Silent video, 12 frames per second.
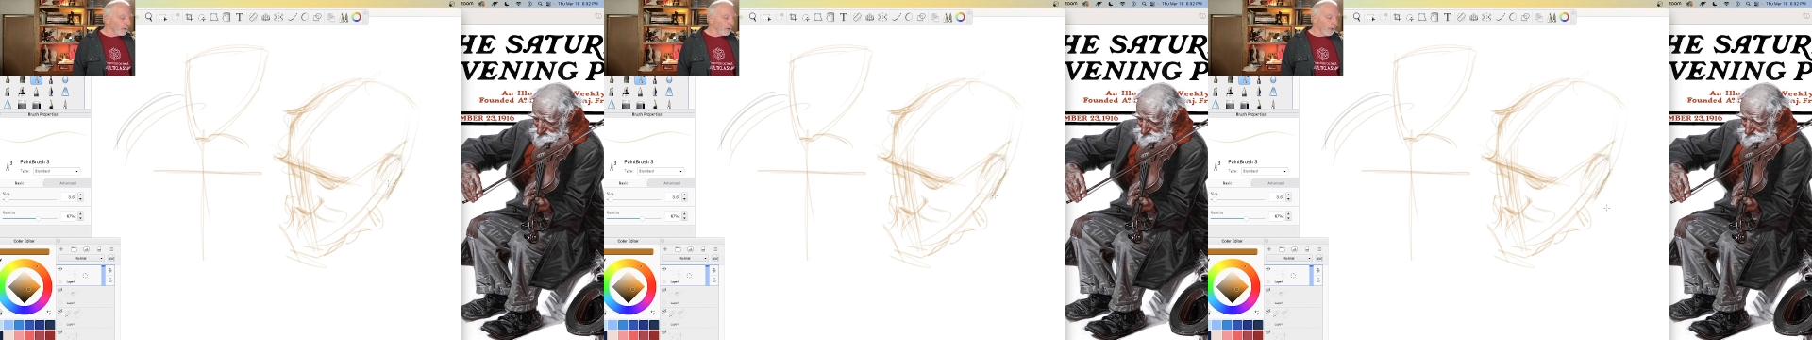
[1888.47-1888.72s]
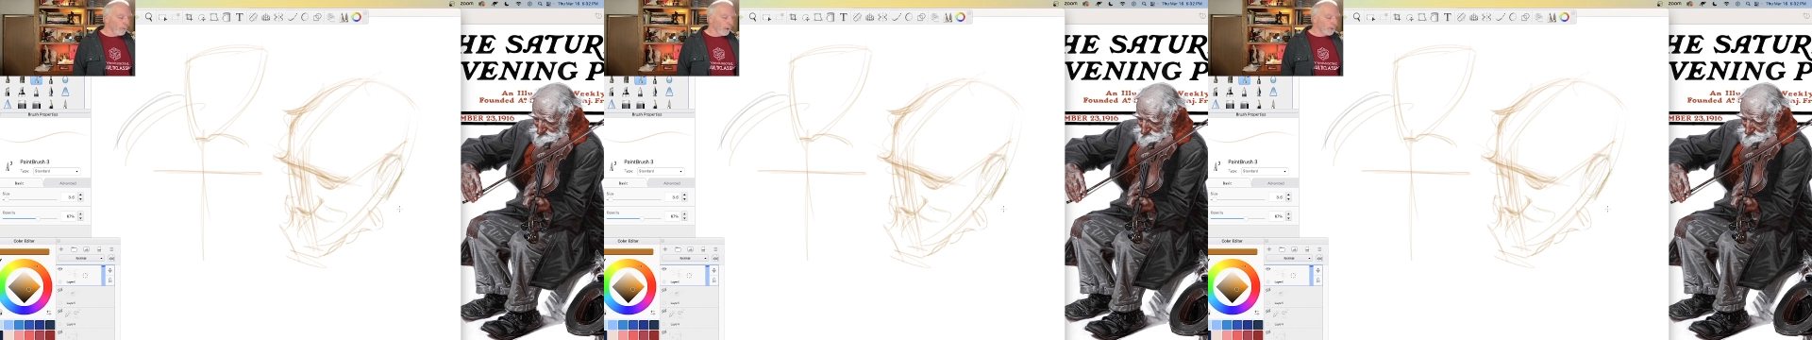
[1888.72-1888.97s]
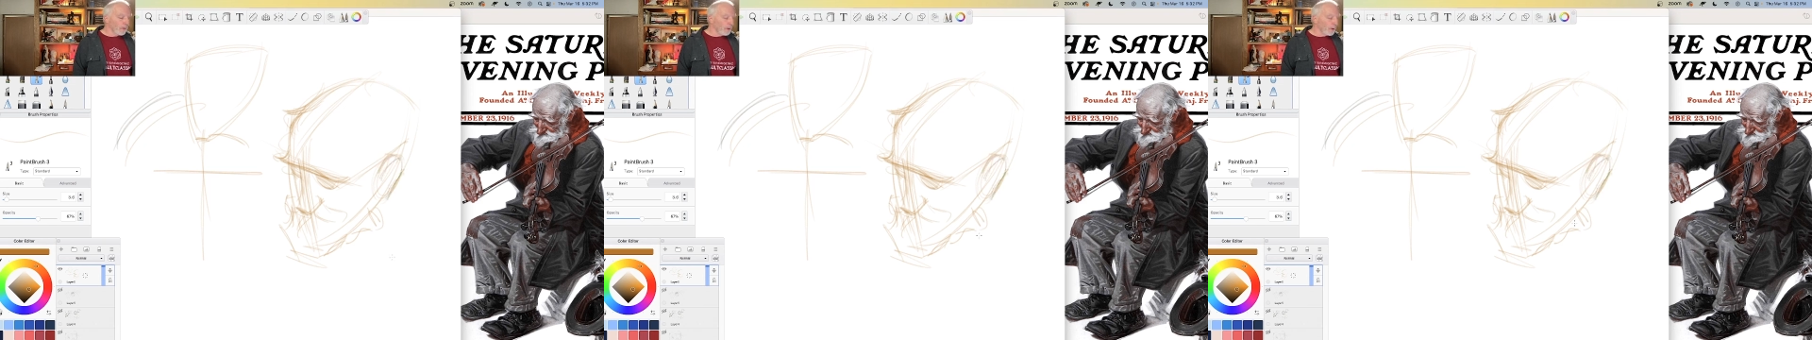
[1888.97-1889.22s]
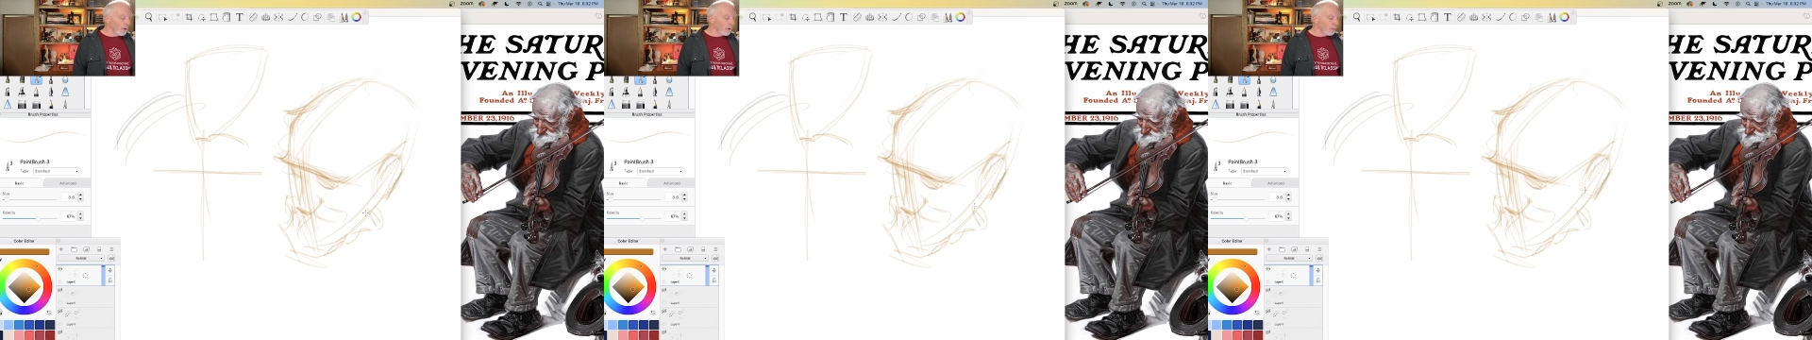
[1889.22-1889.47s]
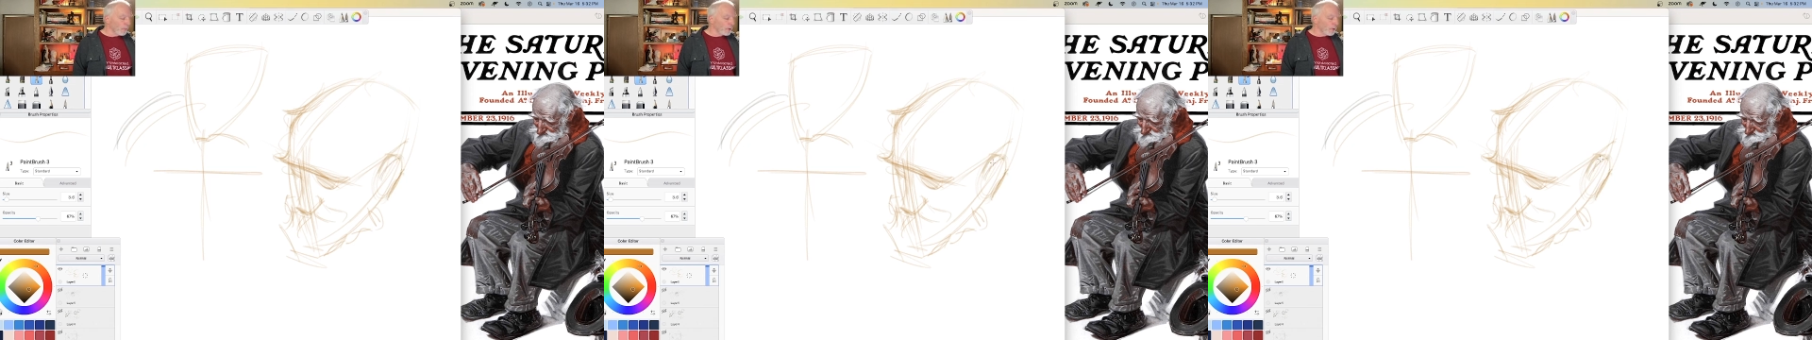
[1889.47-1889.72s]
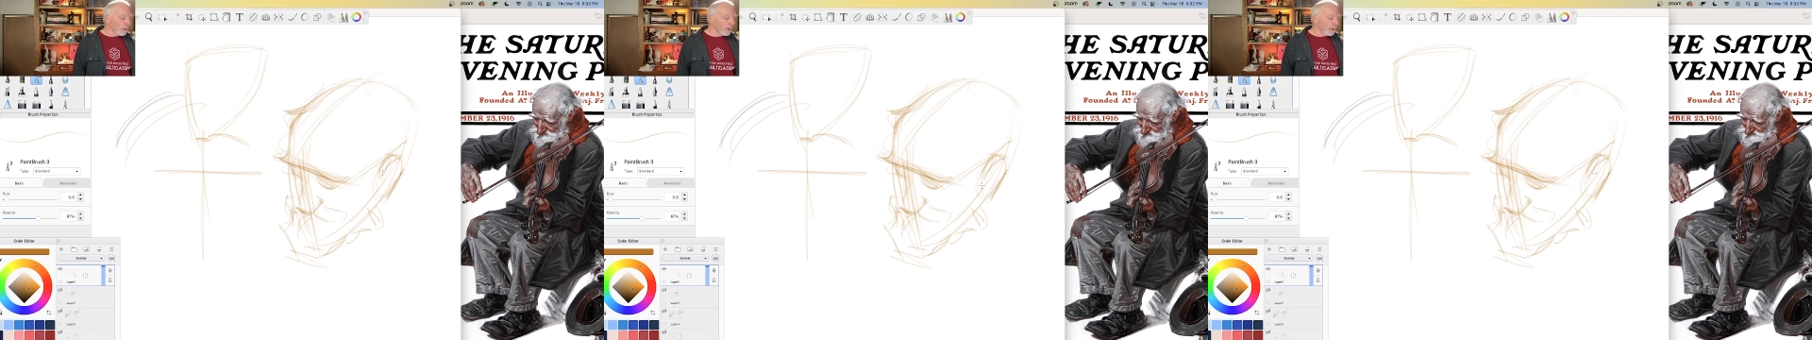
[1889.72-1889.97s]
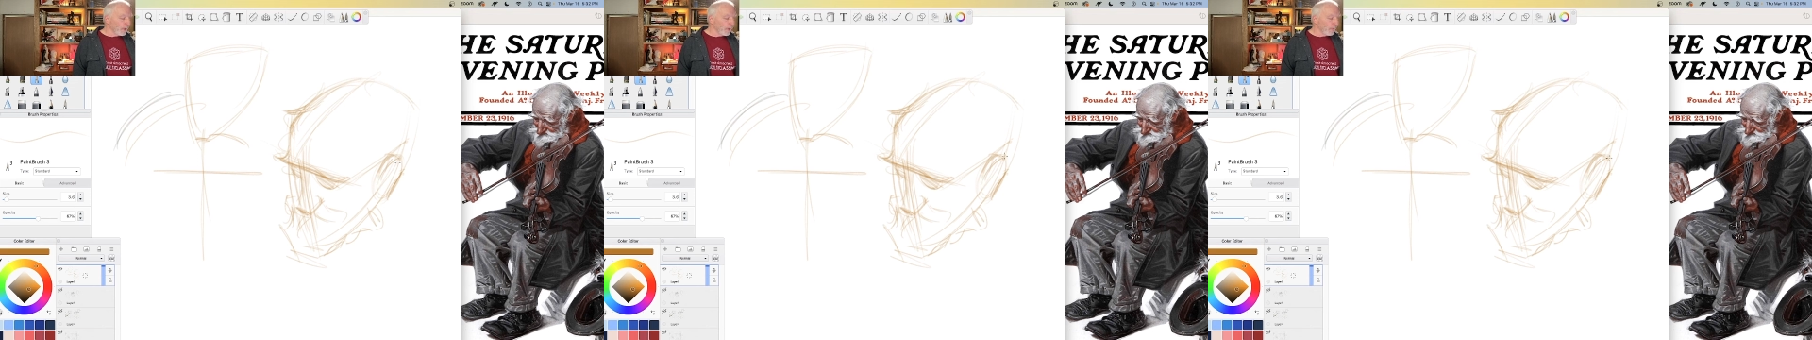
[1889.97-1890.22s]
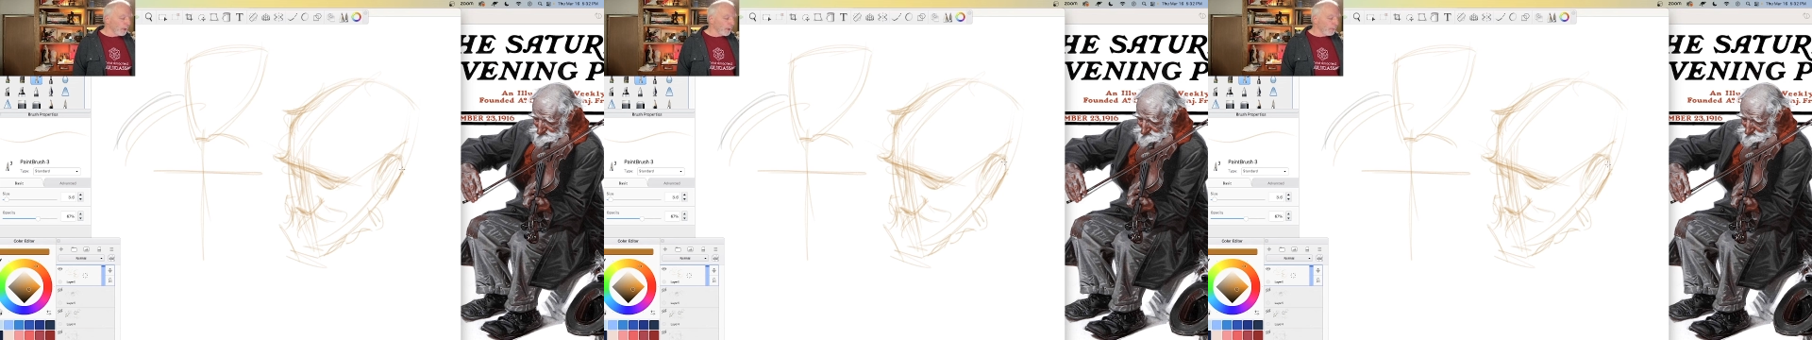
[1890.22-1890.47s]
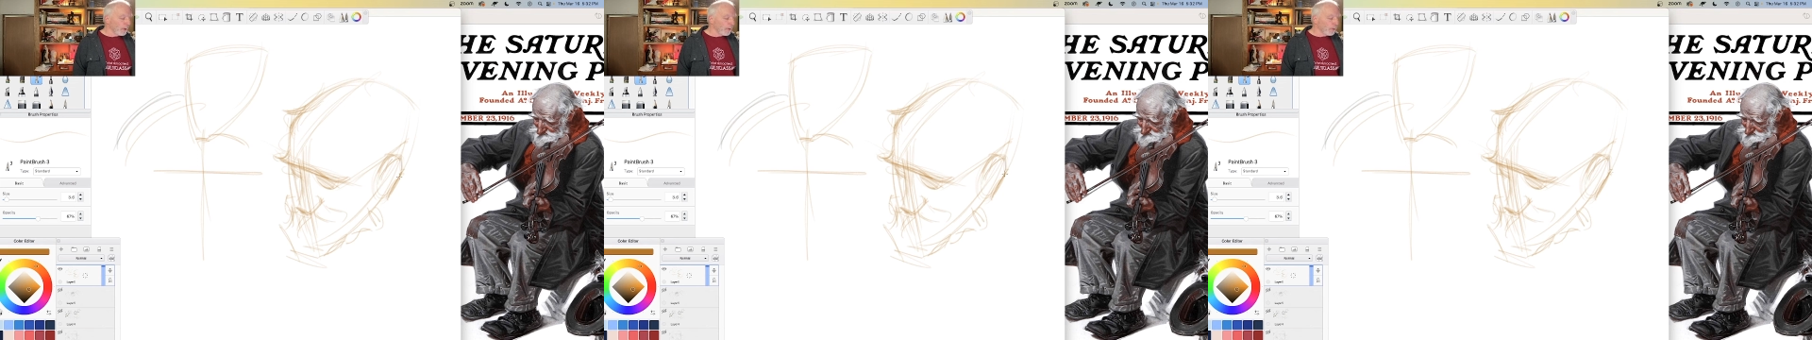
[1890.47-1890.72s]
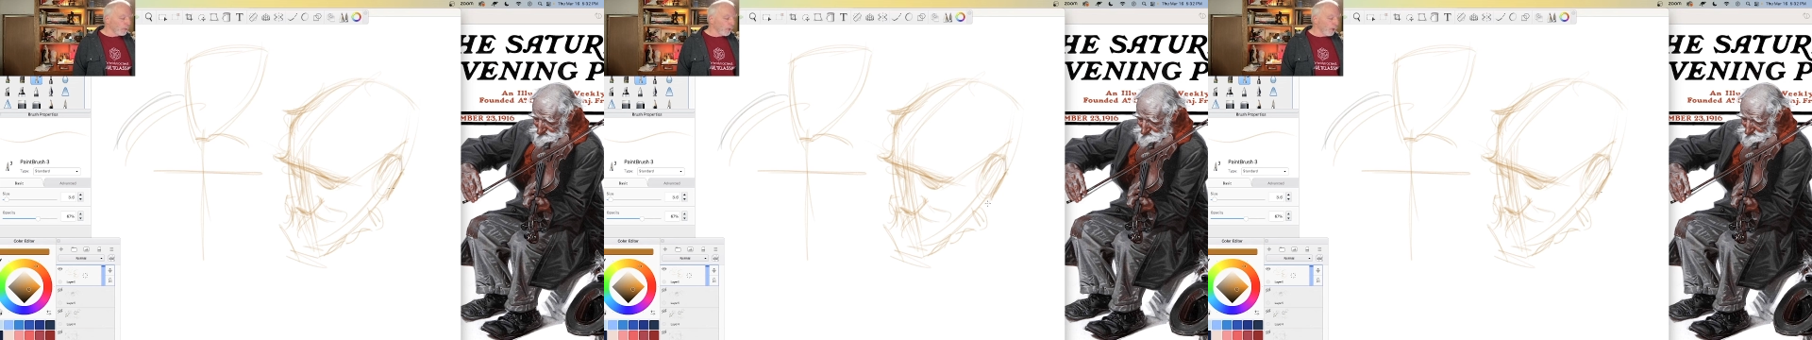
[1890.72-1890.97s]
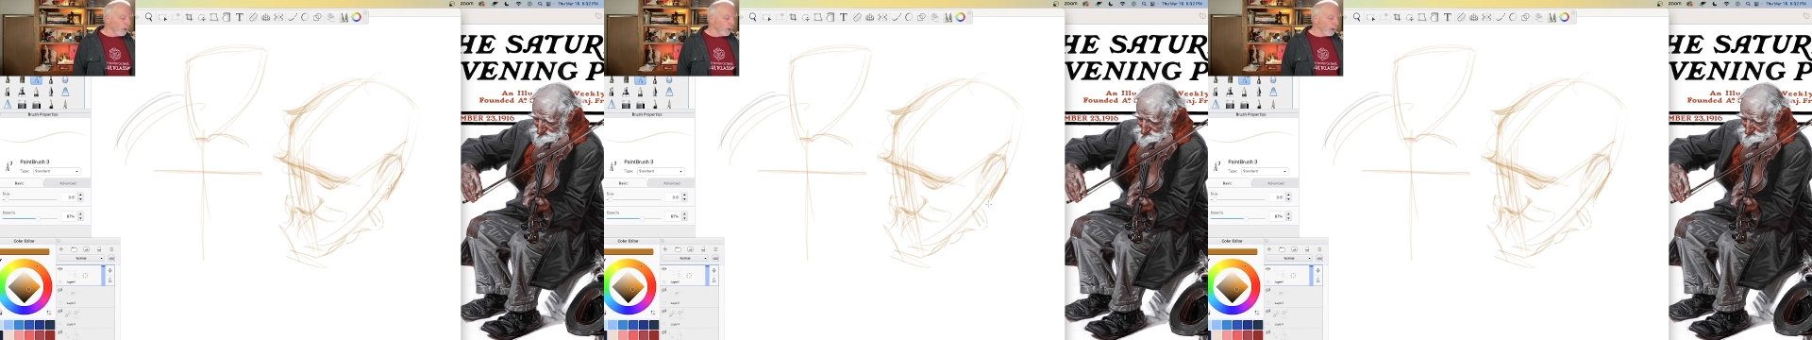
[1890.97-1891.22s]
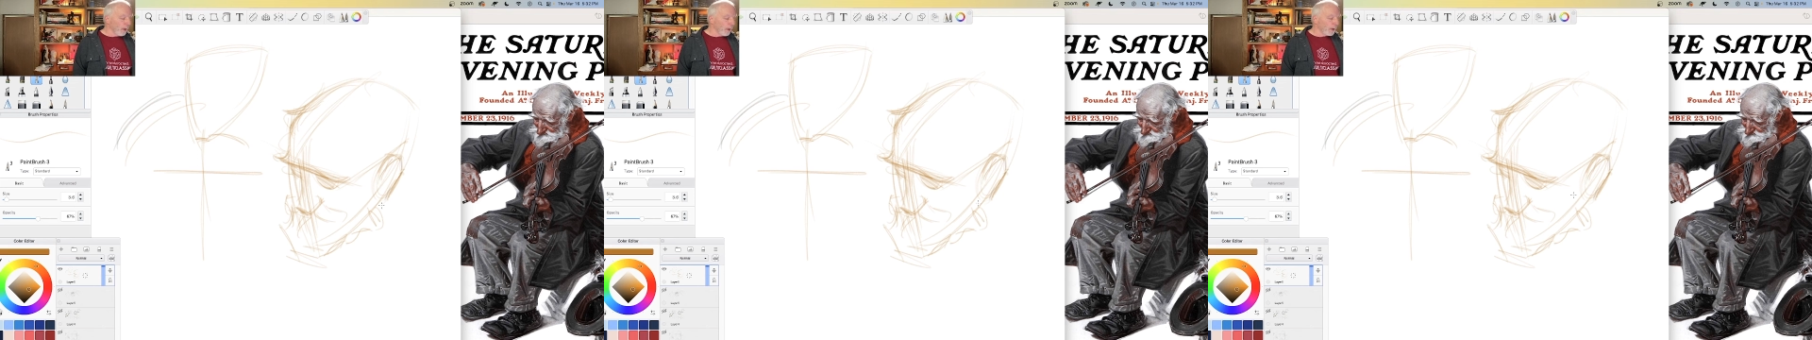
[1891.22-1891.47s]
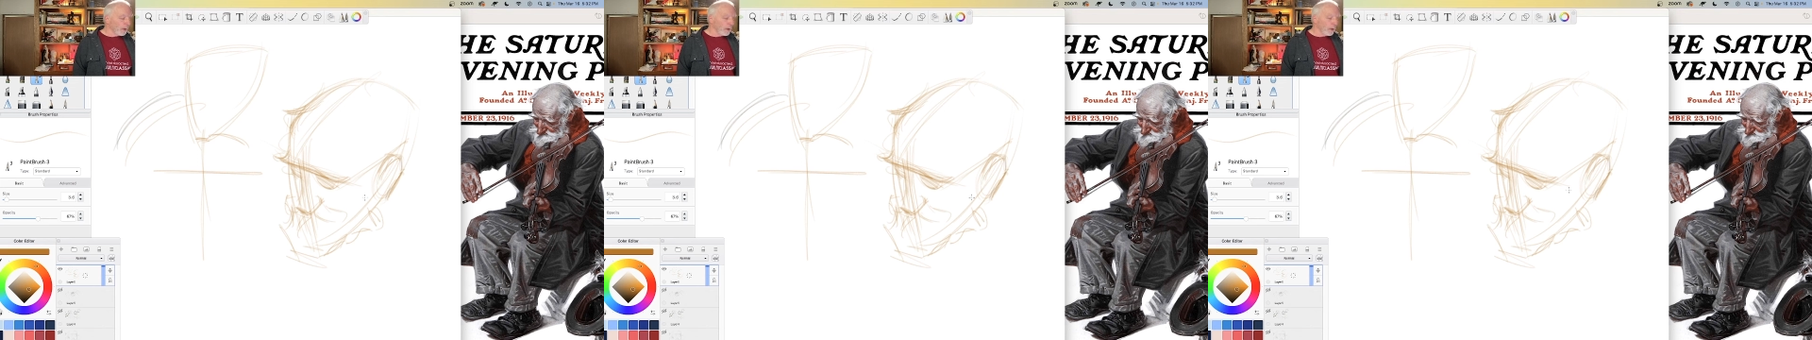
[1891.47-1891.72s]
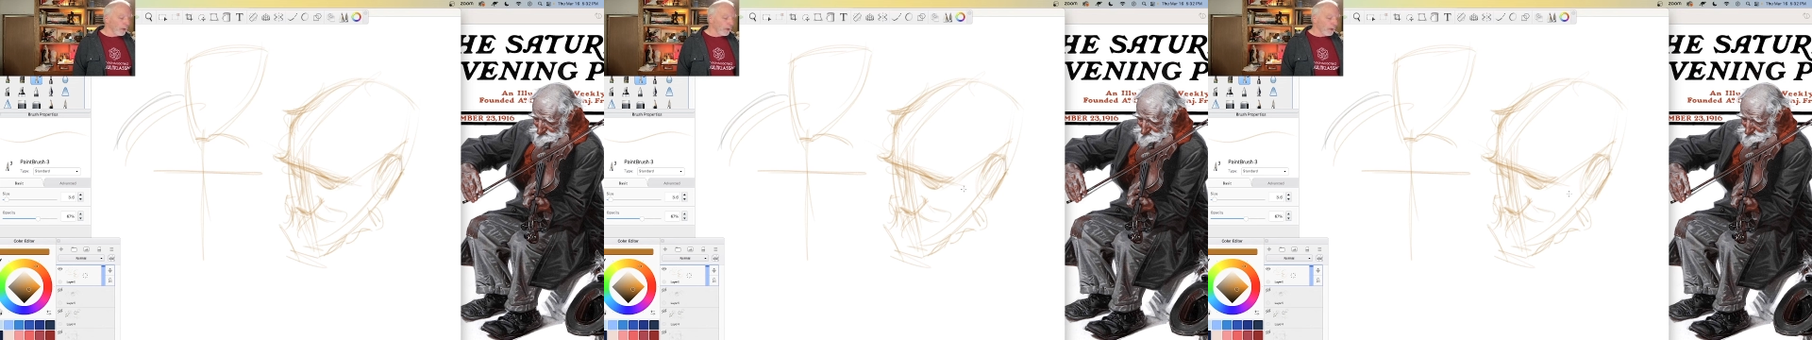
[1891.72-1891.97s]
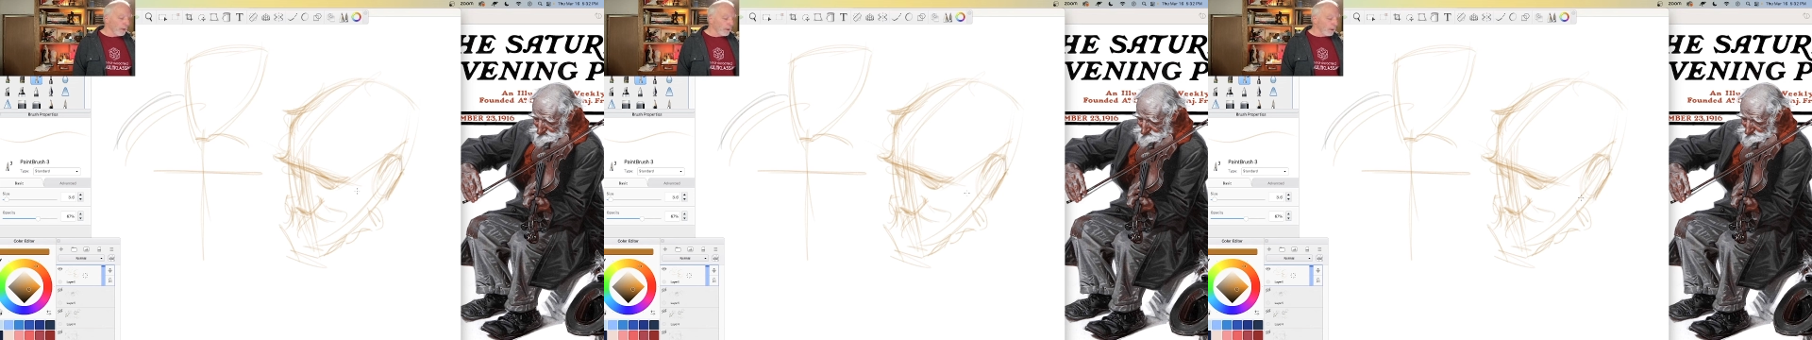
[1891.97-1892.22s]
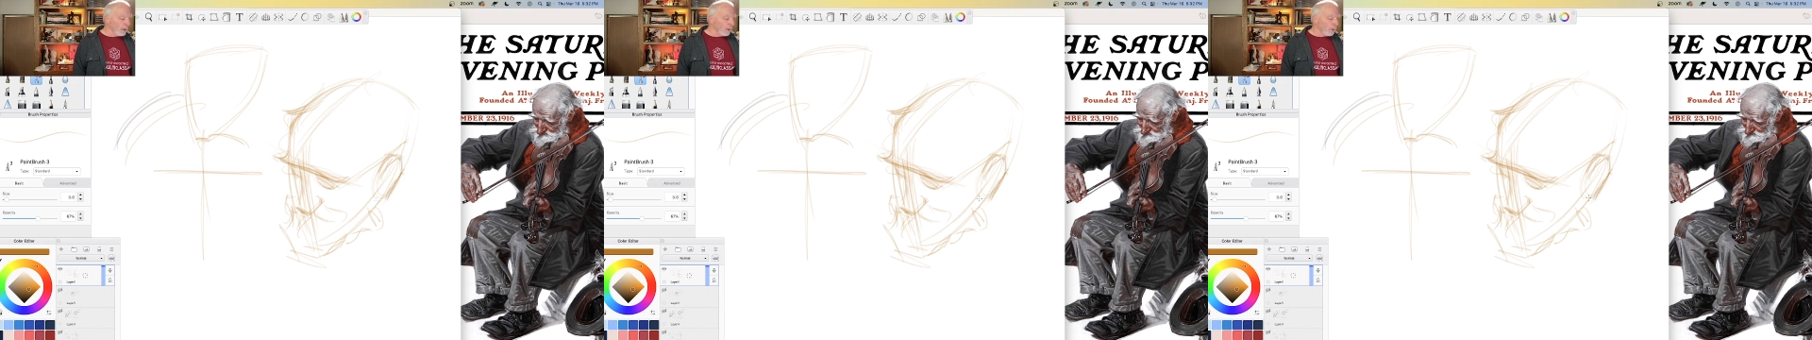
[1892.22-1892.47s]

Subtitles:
Nobody's mouth can be seen.